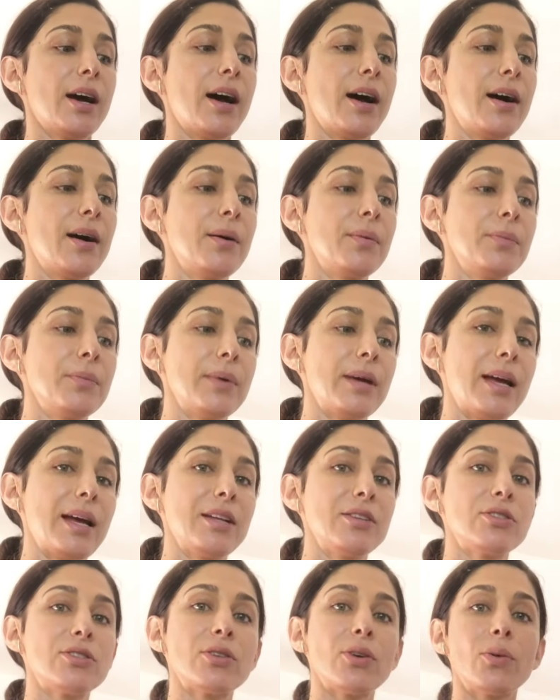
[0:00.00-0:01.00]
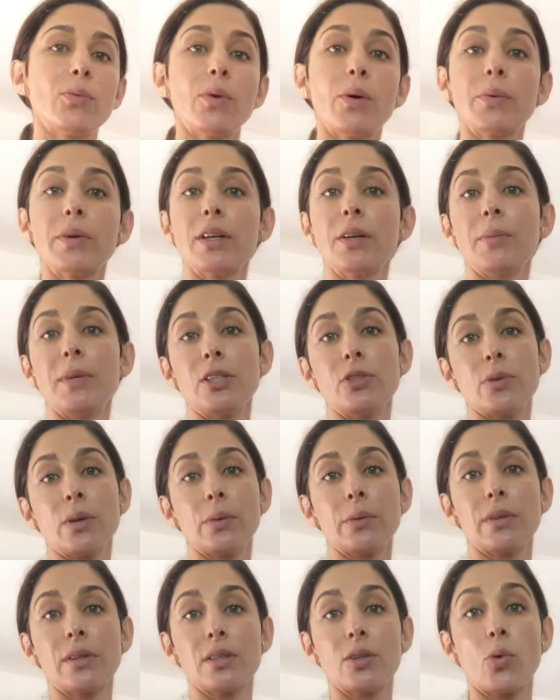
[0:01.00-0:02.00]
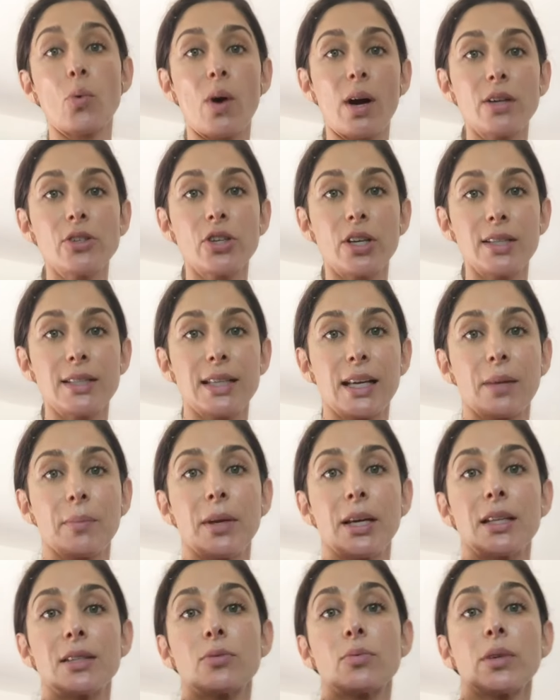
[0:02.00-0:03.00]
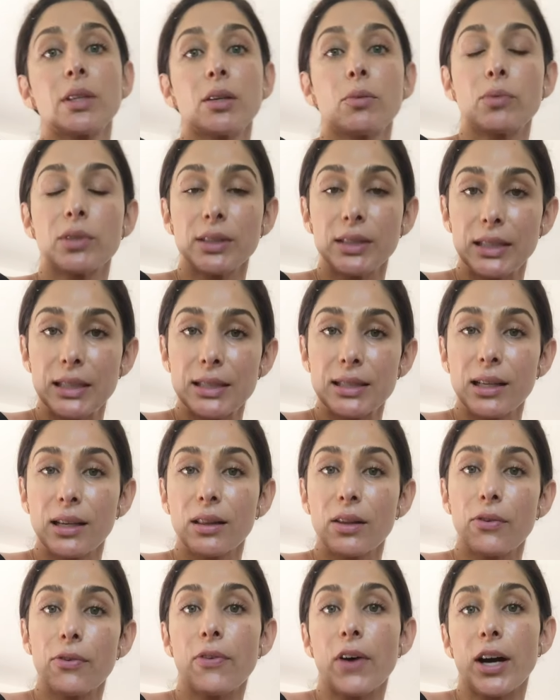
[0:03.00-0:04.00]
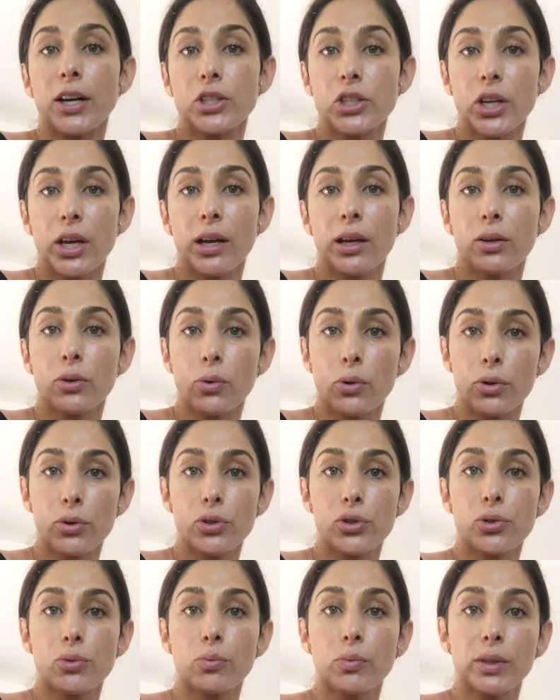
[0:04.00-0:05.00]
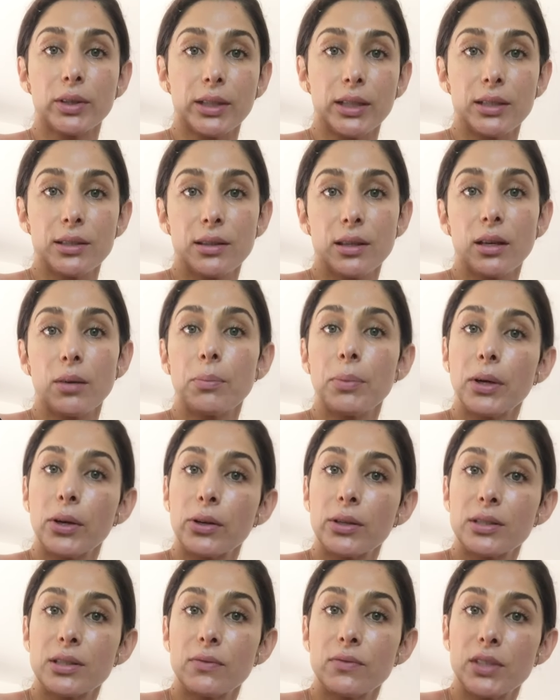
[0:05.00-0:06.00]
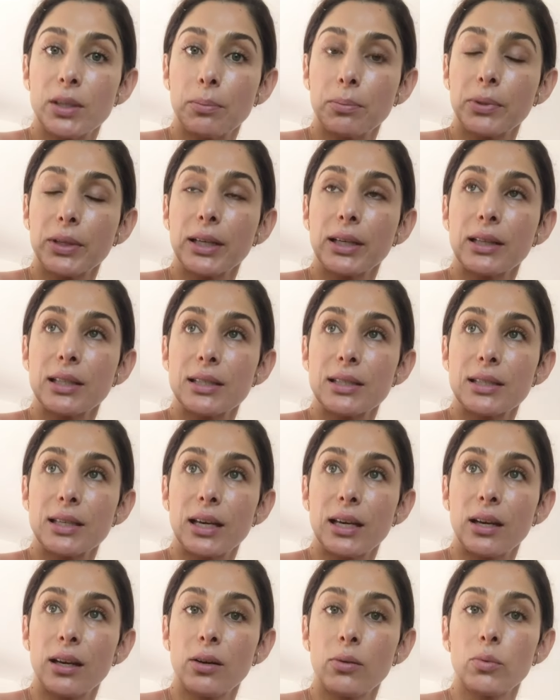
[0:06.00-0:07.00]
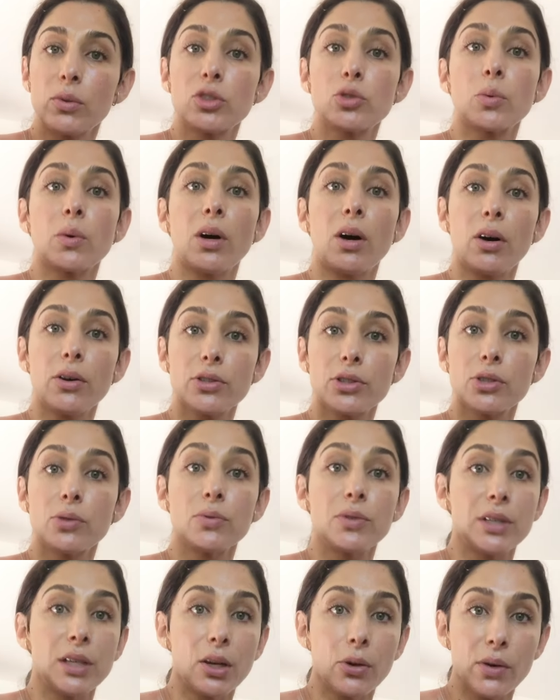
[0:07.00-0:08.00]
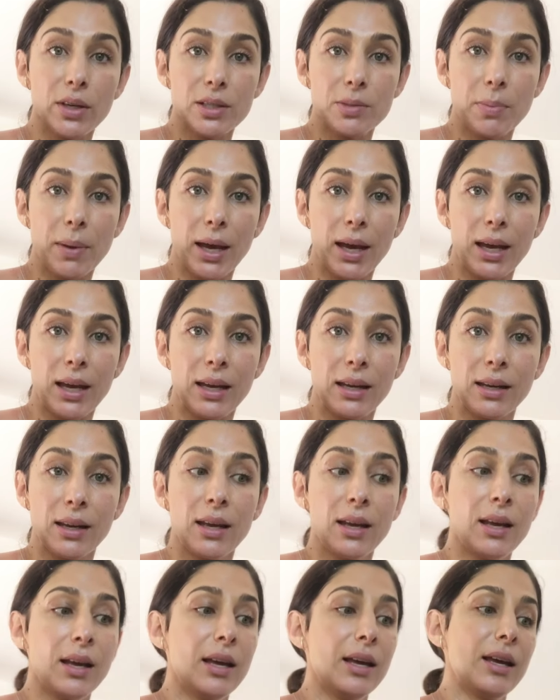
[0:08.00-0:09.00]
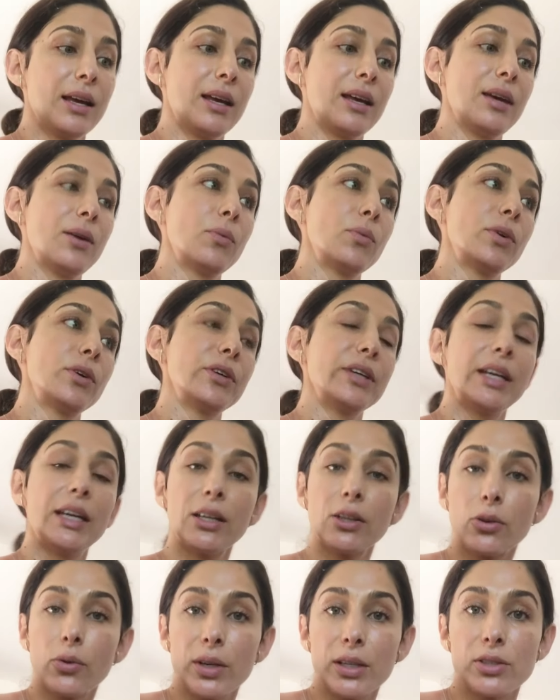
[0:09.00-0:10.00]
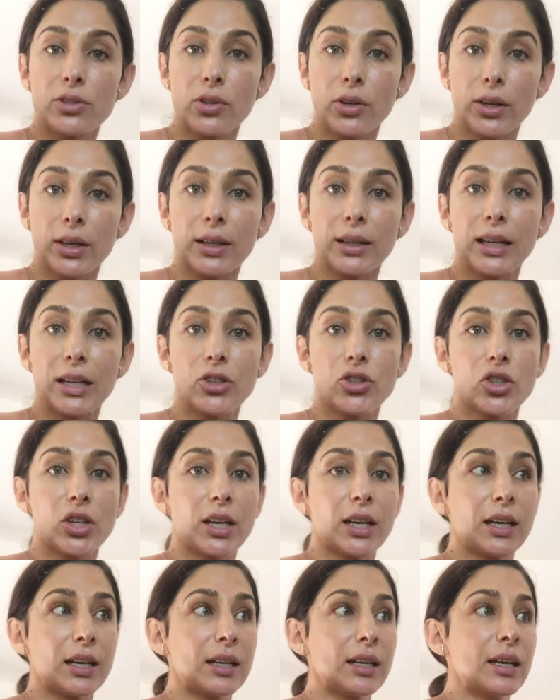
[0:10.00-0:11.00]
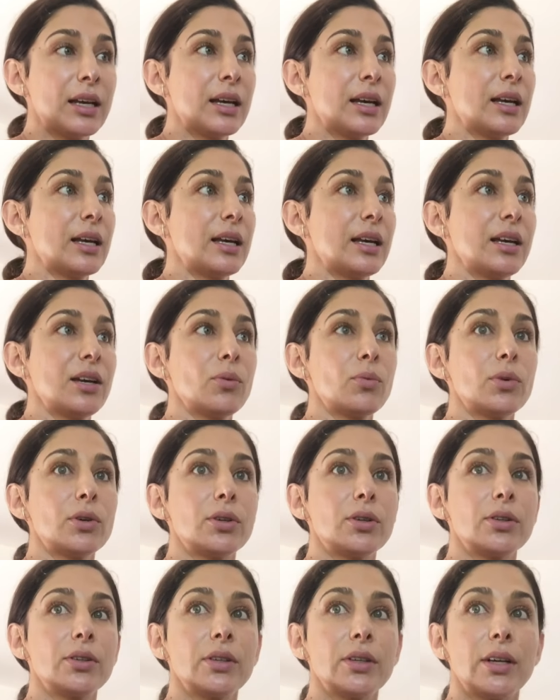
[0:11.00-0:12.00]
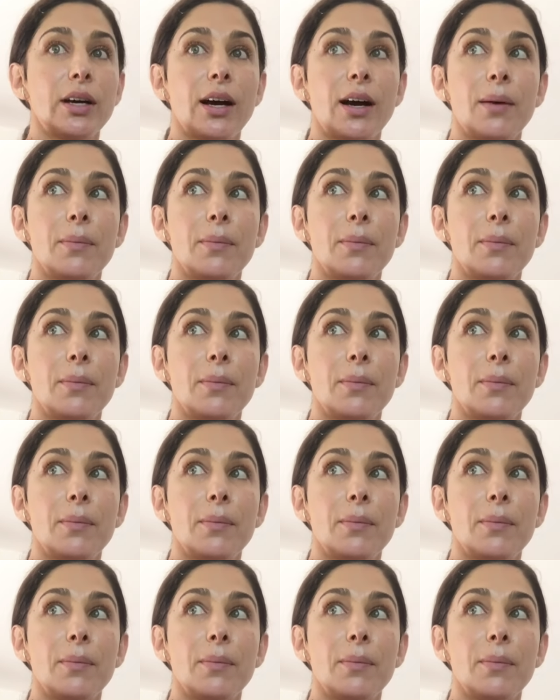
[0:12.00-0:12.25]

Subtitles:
And so what we're going to be doing with the gua sha segment is really releasing the fascia in order to release the appearance of dimpling in the skin, which will also decrease pain. It will increase circulation. It will